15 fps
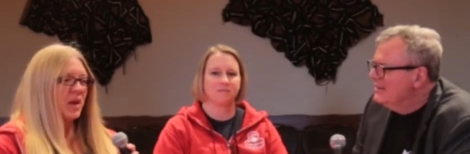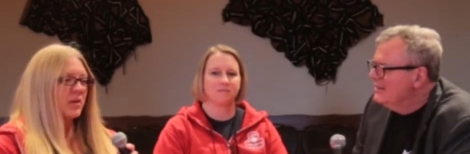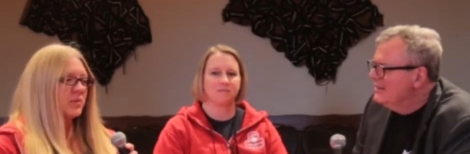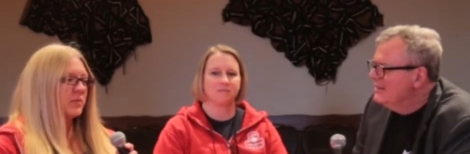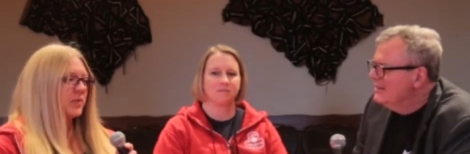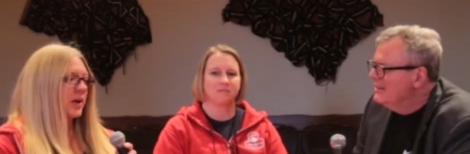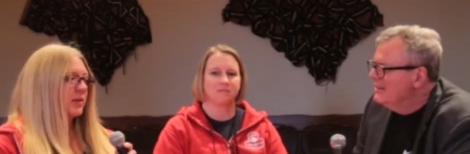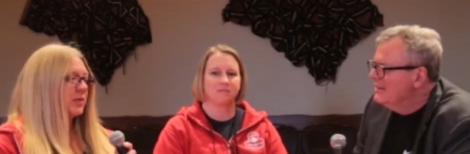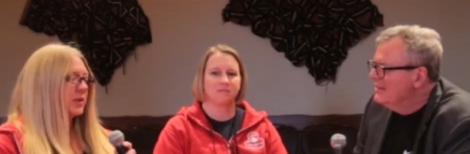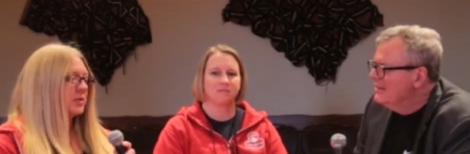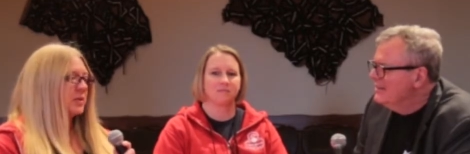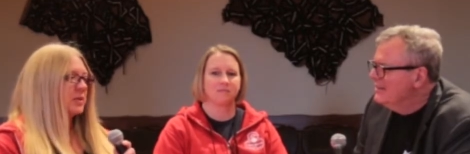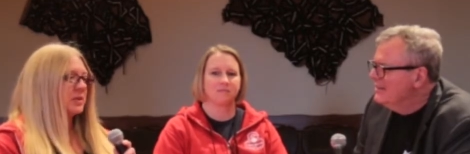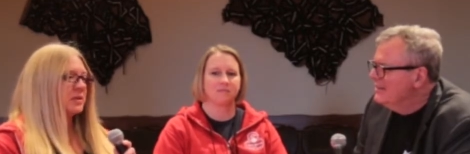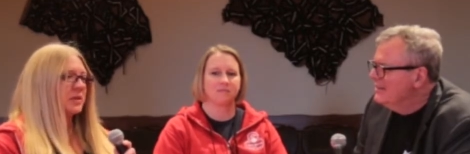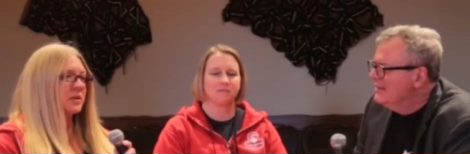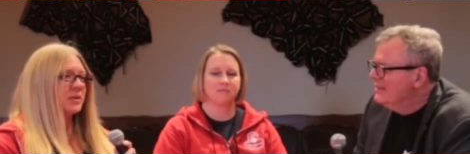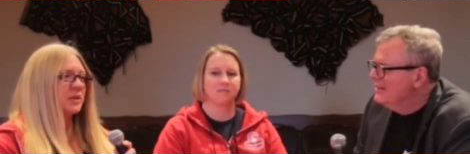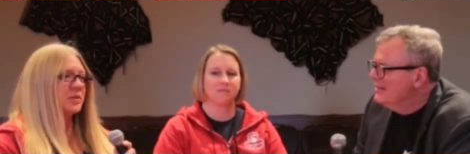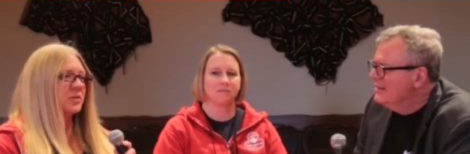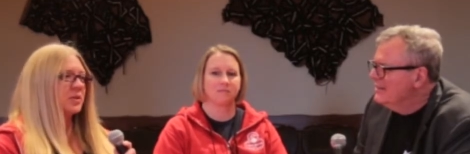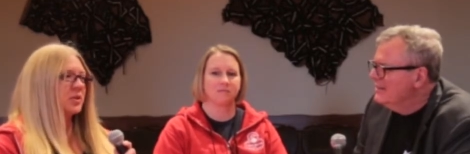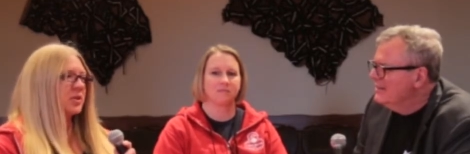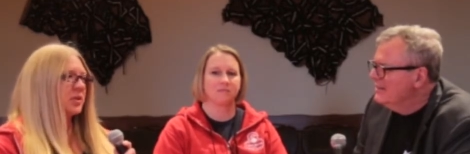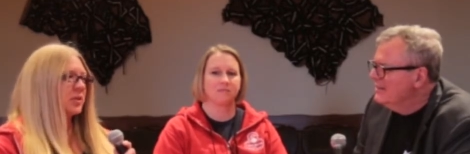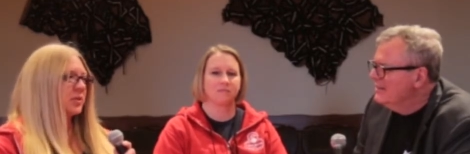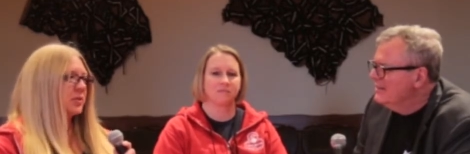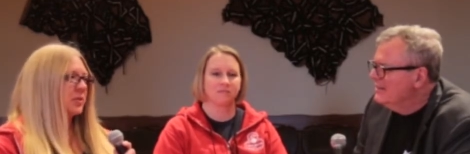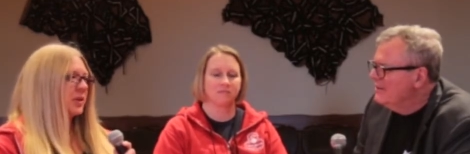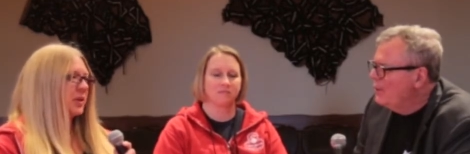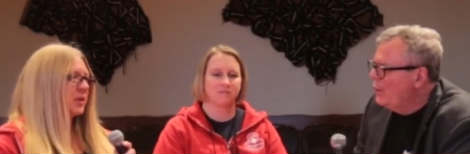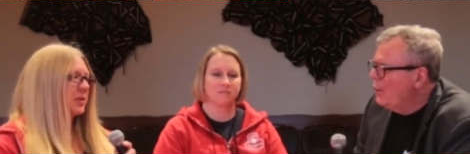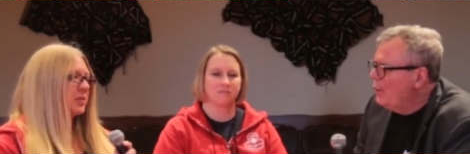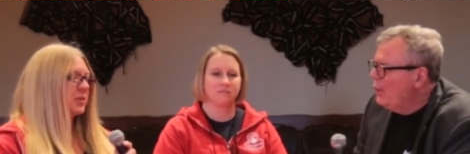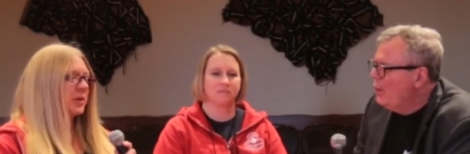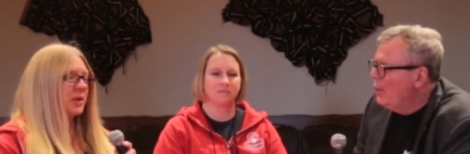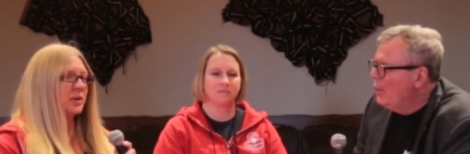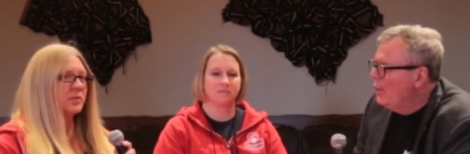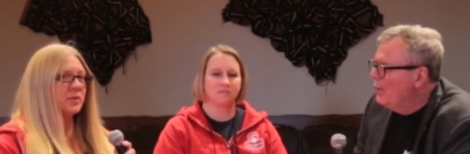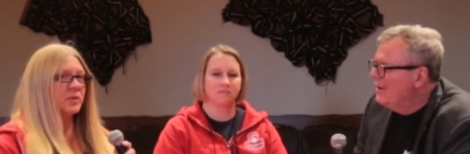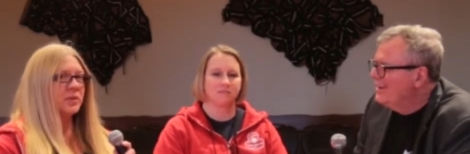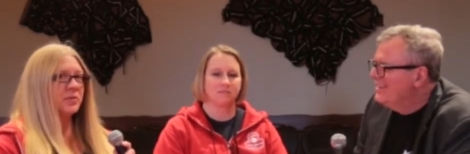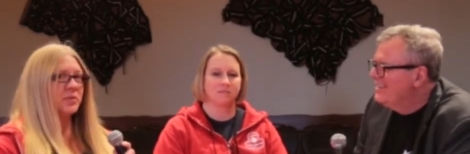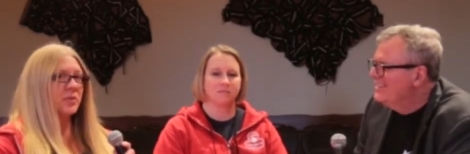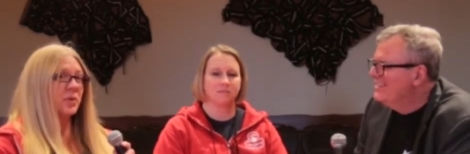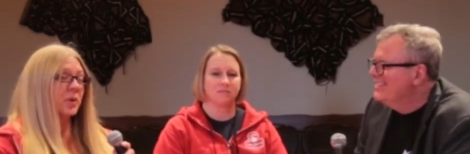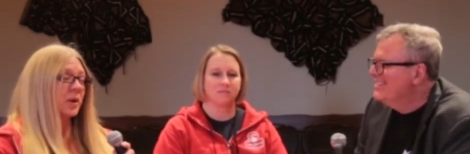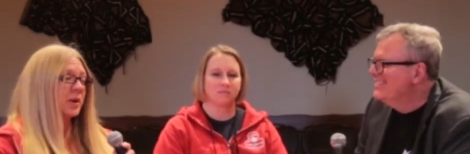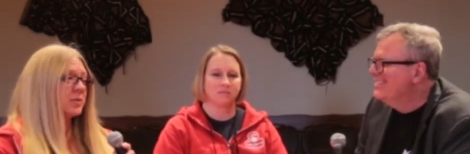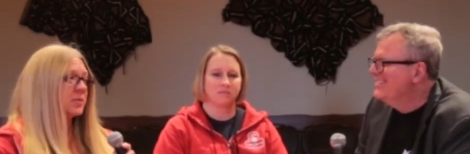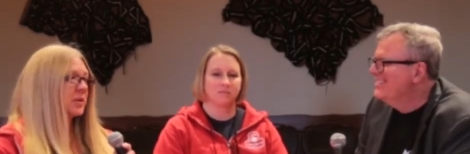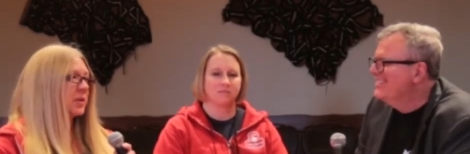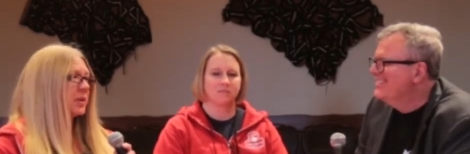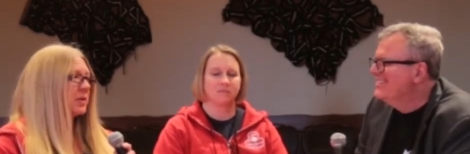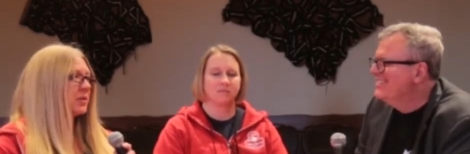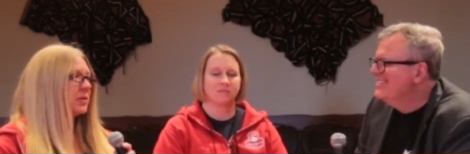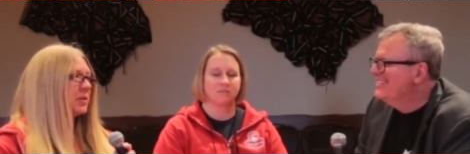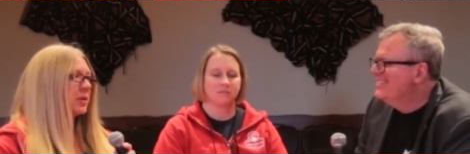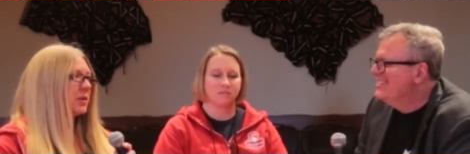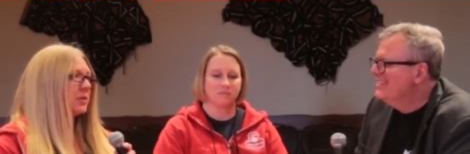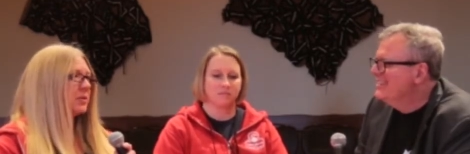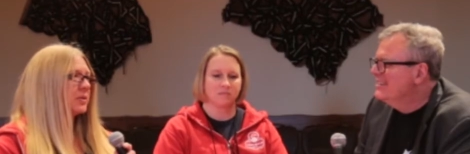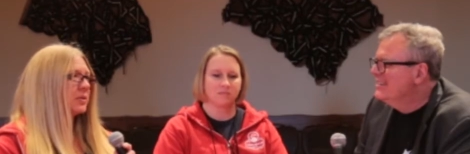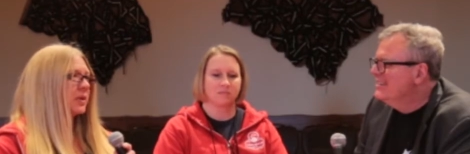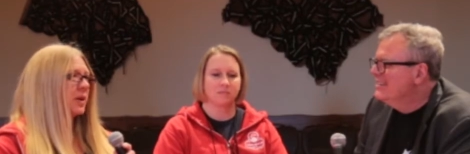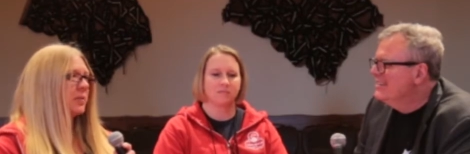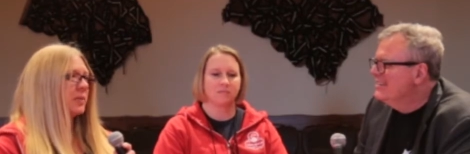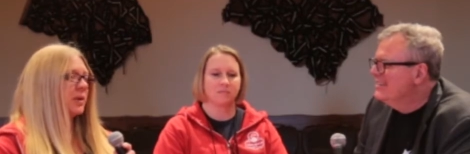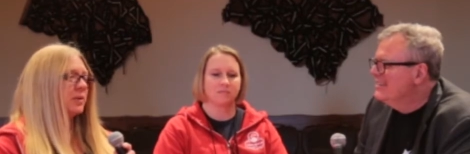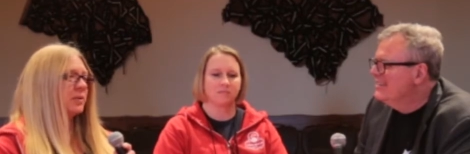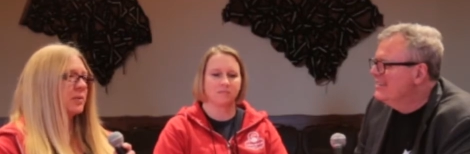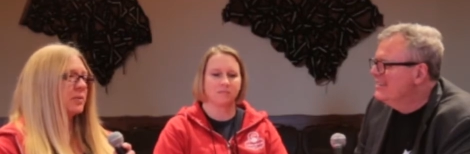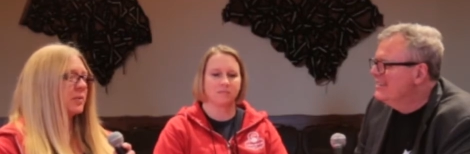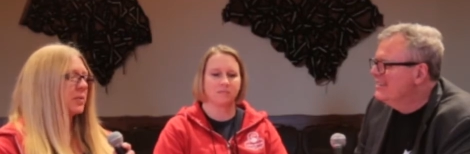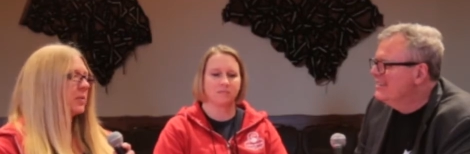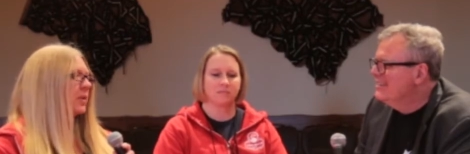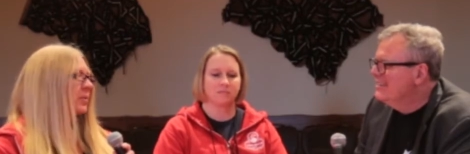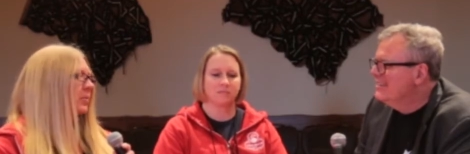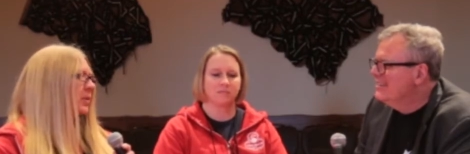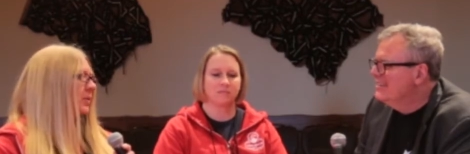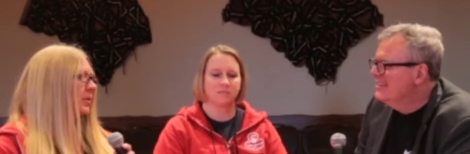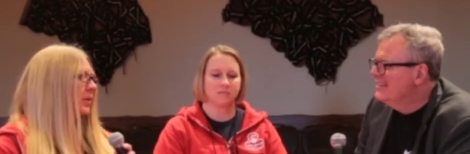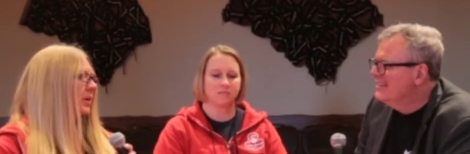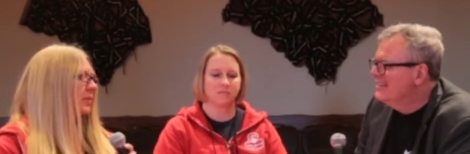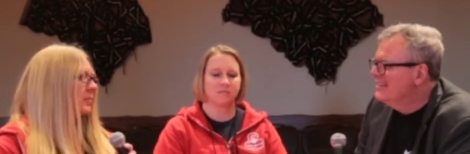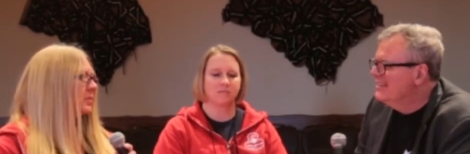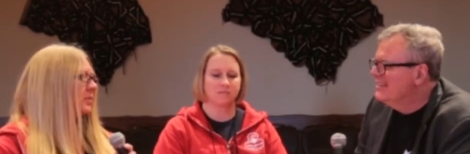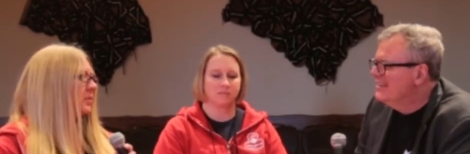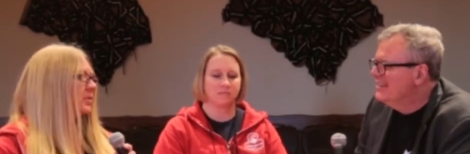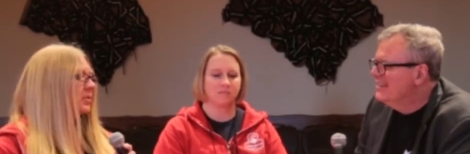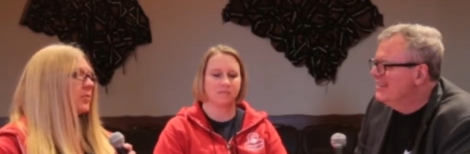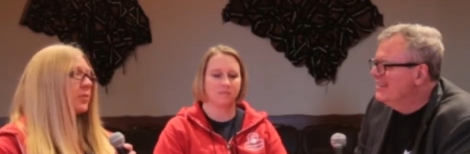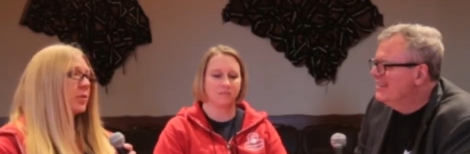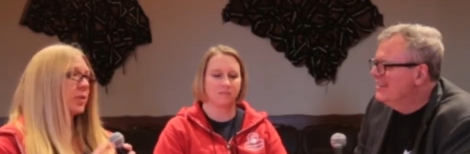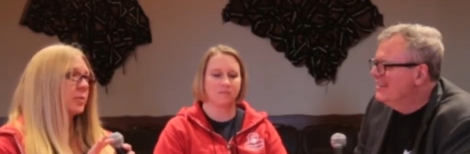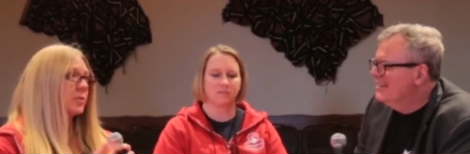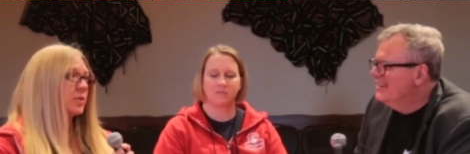Speaker 1: 500 to 600 children, 300 to 400 adults coming through our program from